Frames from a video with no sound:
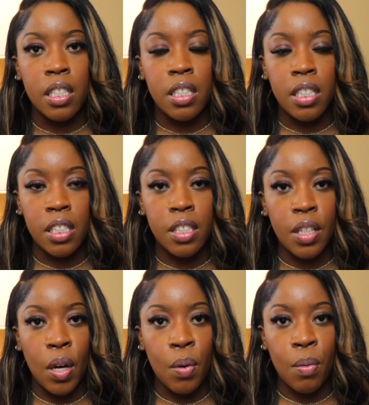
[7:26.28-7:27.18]
just
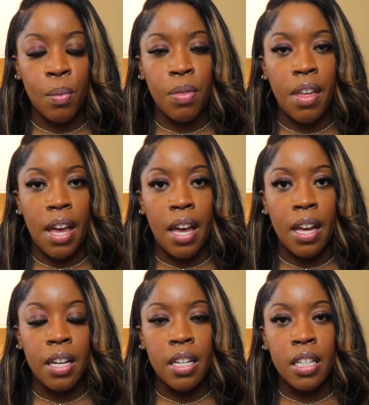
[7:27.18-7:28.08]
know
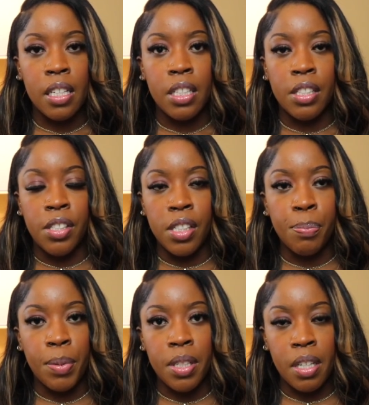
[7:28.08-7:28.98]
that
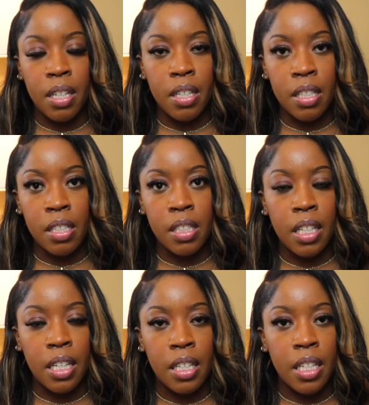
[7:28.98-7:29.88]
just because
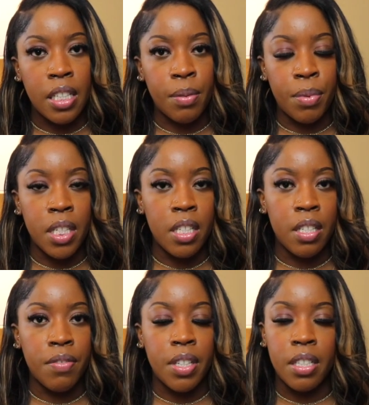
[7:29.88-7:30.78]
it is
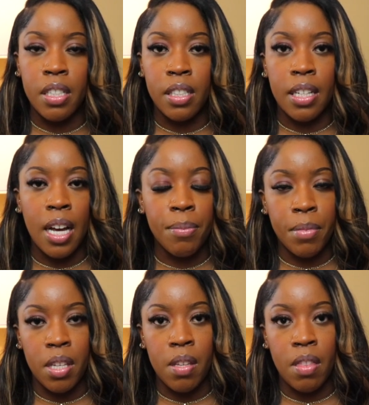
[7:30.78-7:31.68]
weave, it does not
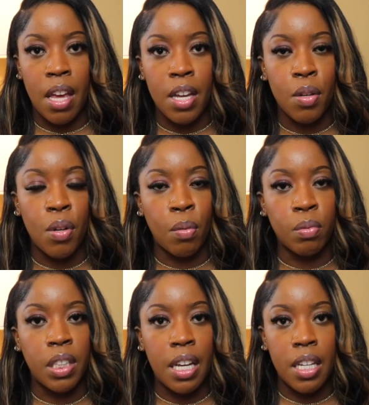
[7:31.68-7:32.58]
mean that you don't
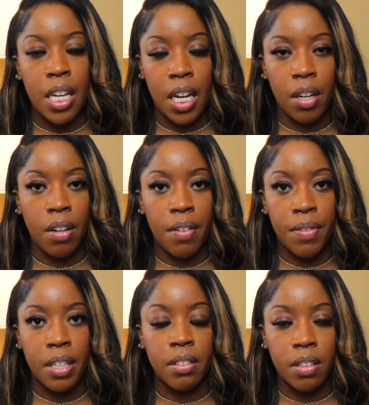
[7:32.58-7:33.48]
take care of
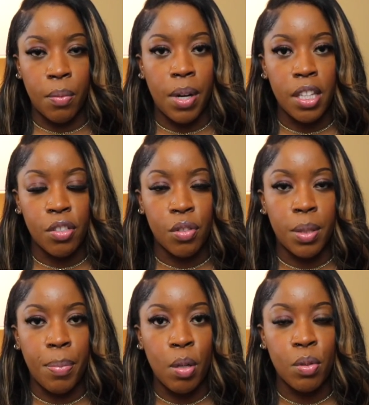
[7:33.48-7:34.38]
it the way that you're
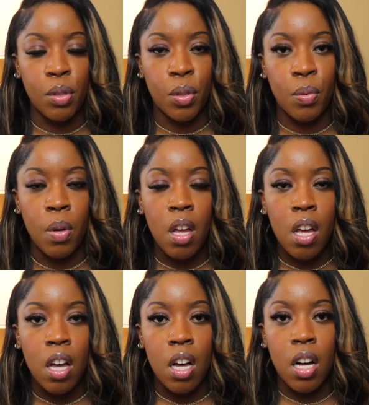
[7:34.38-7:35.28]
supposed to.
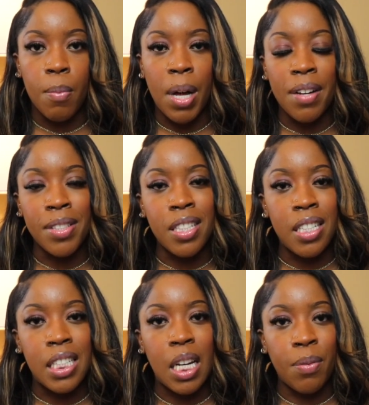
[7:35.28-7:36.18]
I've
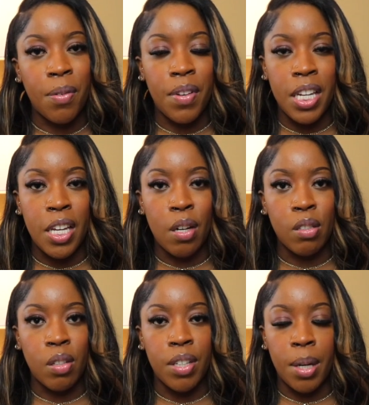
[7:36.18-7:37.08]
seen several
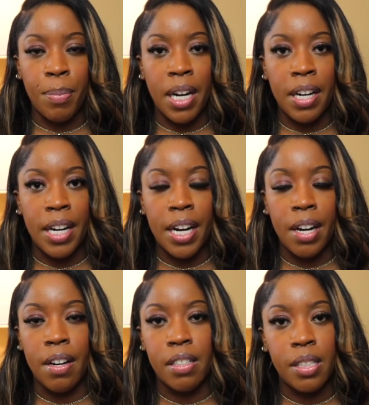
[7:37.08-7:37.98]
videos on Empire
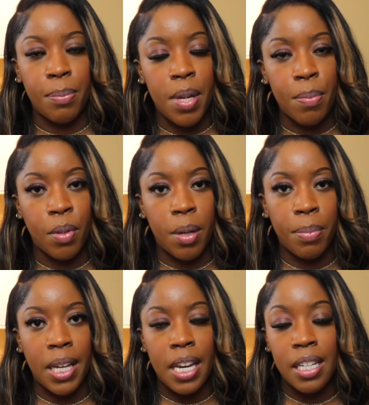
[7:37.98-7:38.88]
Hair, some people
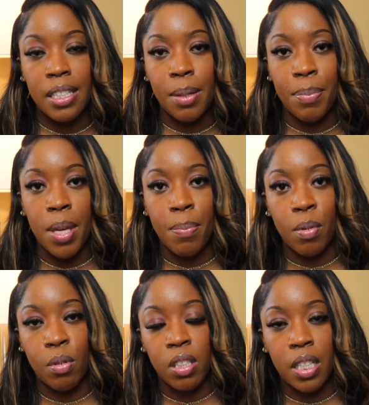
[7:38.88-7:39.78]
complaining, some
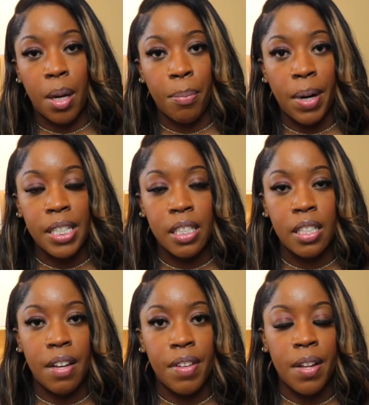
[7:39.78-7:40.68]
people singing praises
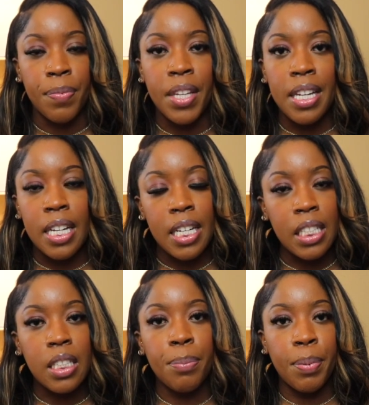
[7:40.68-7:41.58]
of it.
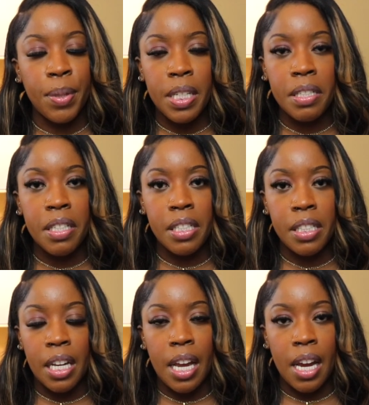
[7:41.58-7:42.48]
It's some pretty
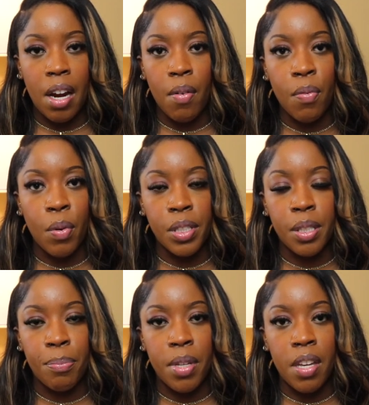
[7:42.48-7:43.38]
decent hair for it
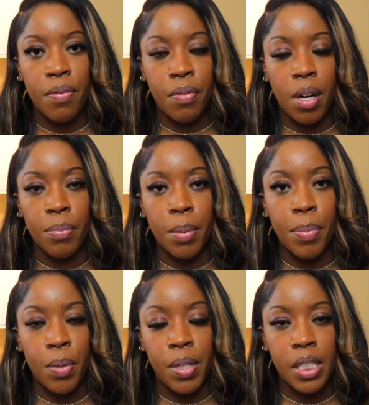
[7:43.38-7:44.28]
to be from the
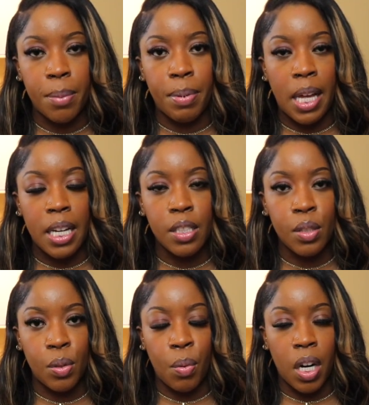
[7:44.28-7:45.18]
beauty supply
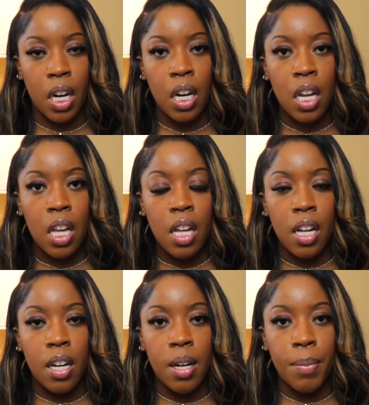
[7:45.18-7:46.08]
store.
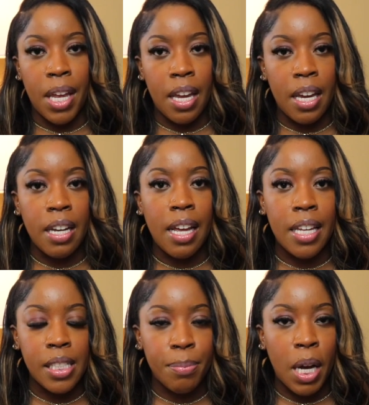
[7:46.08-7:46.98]
And
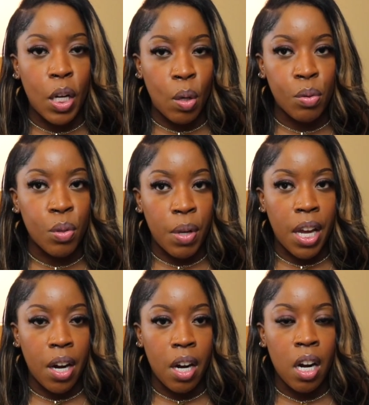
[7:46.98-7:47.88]
it's my go-to
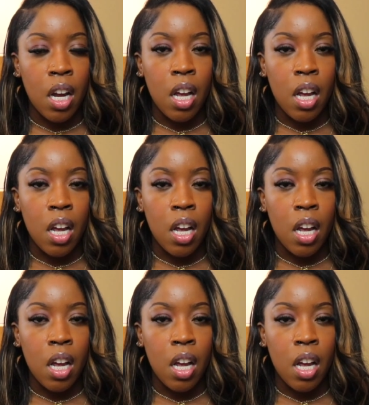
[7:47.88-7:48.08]
hair